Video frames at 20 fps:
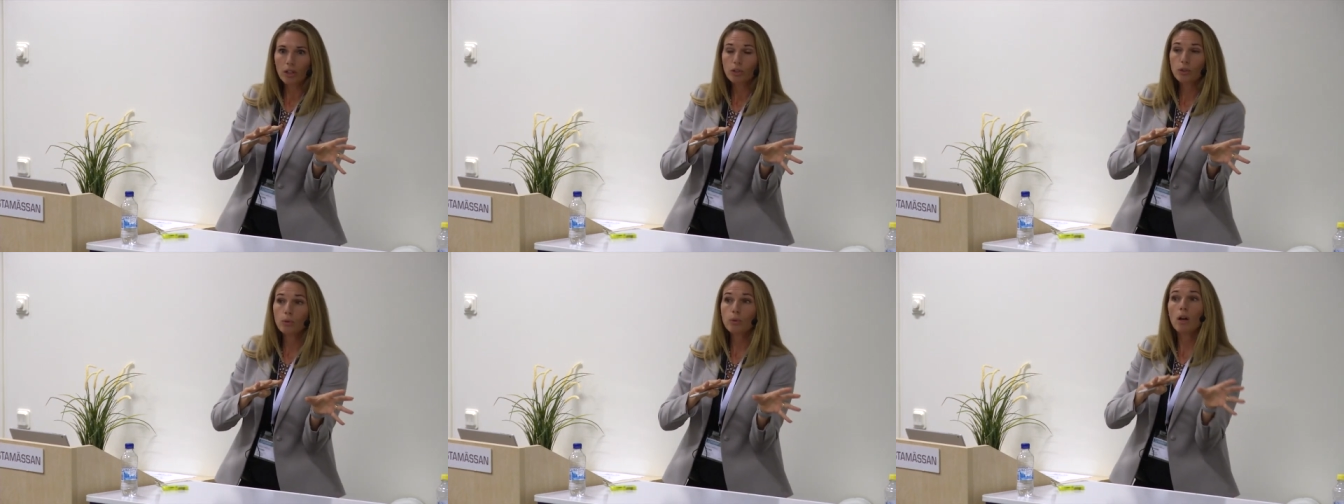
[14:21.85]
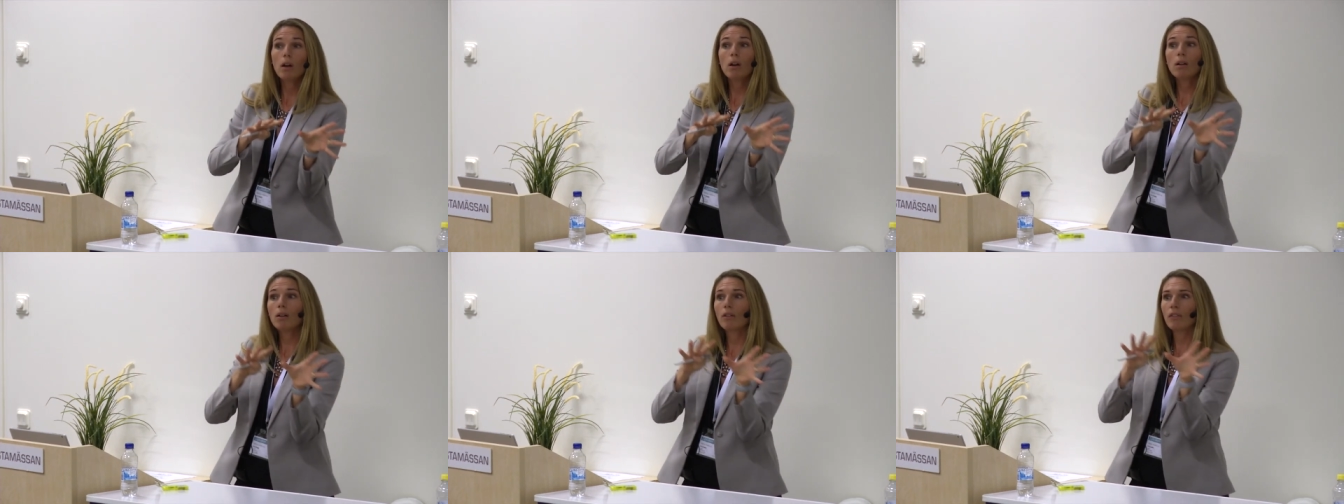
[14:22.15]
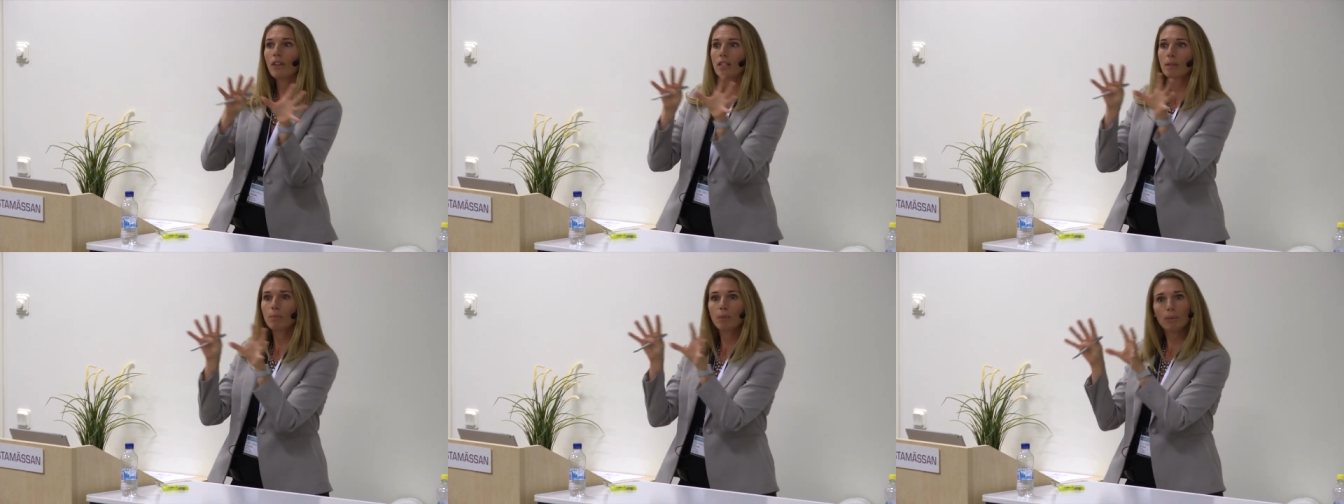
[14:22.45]
to oh
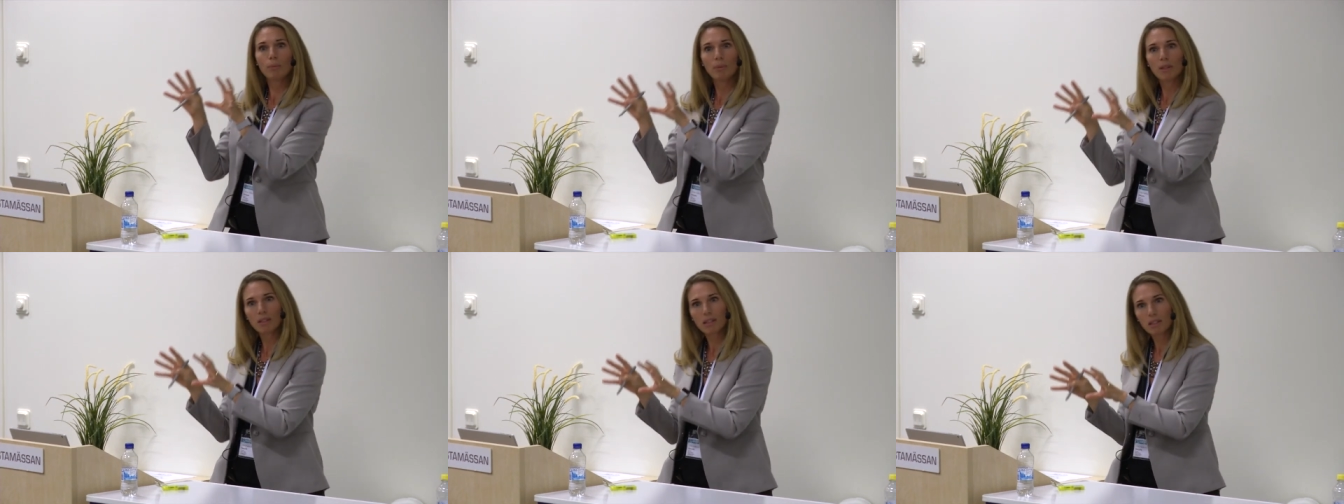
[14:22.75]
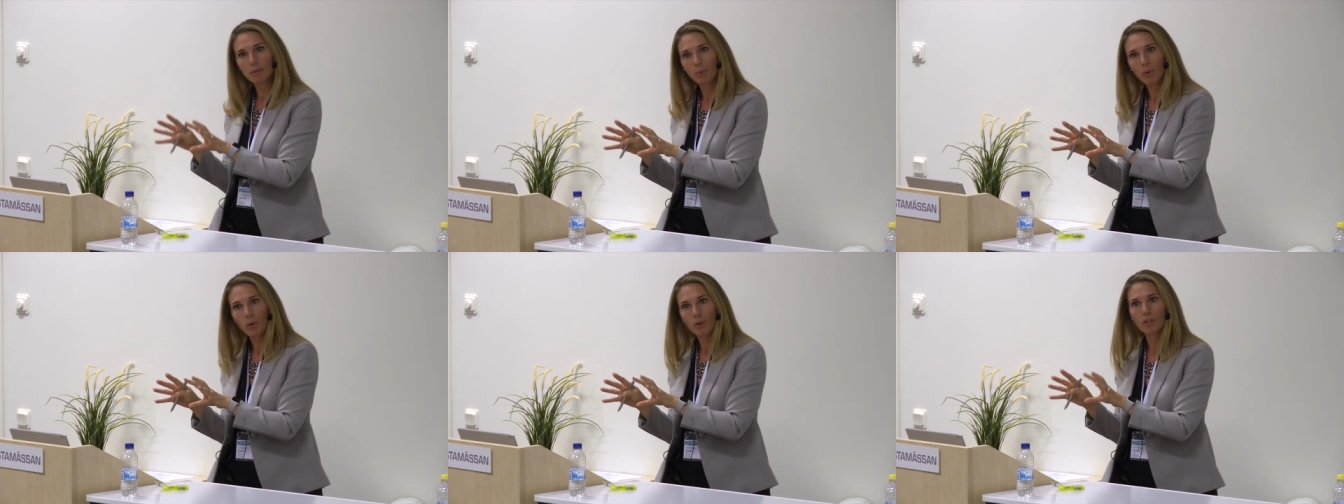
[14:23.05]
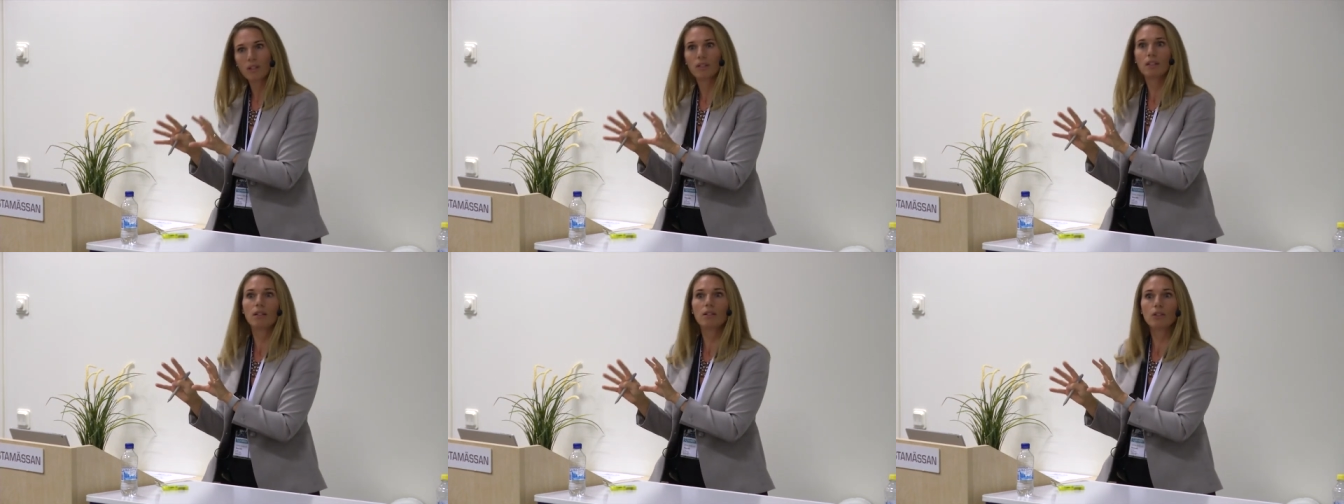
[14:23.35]
that's my business
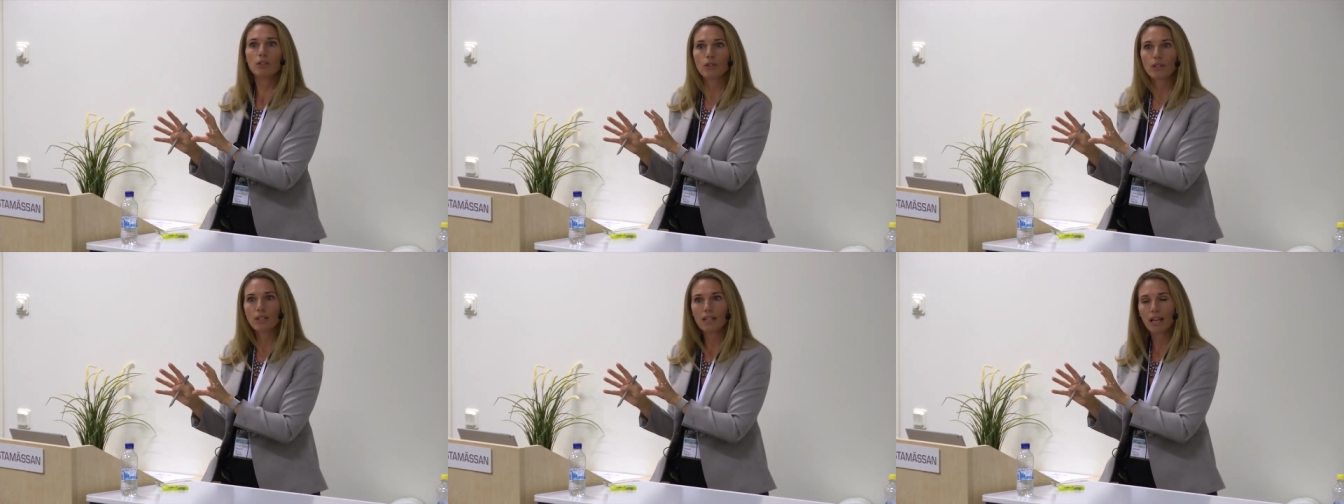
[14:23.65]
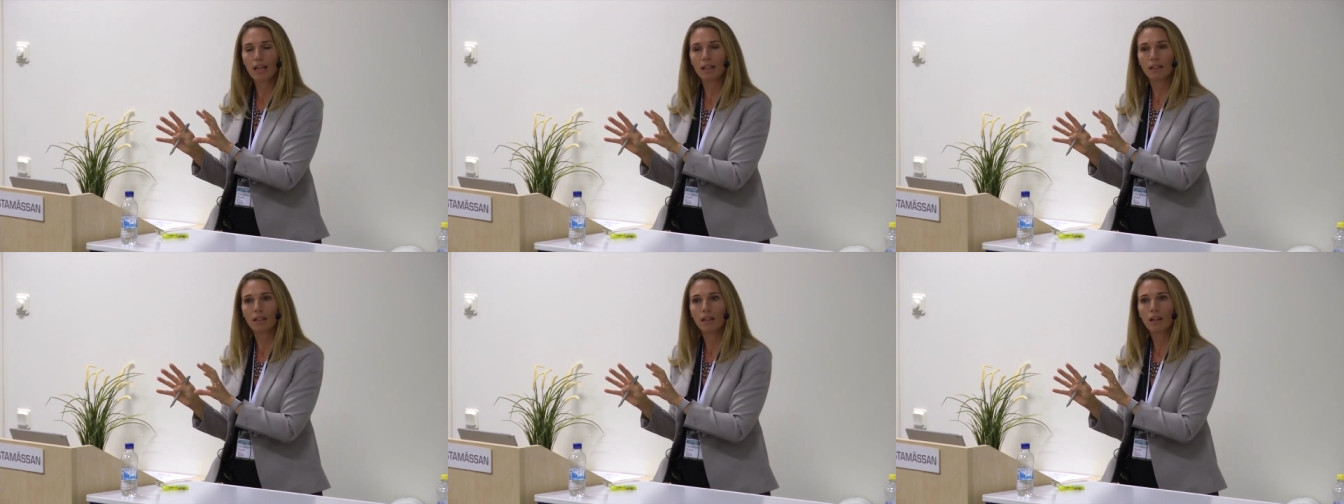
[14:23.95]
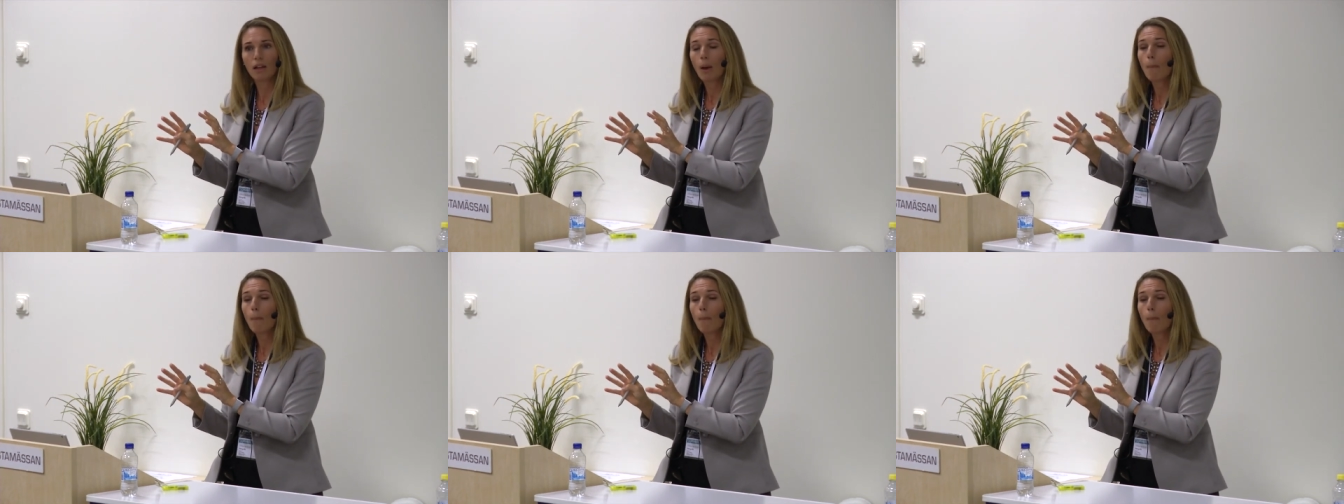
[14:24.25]
process i understand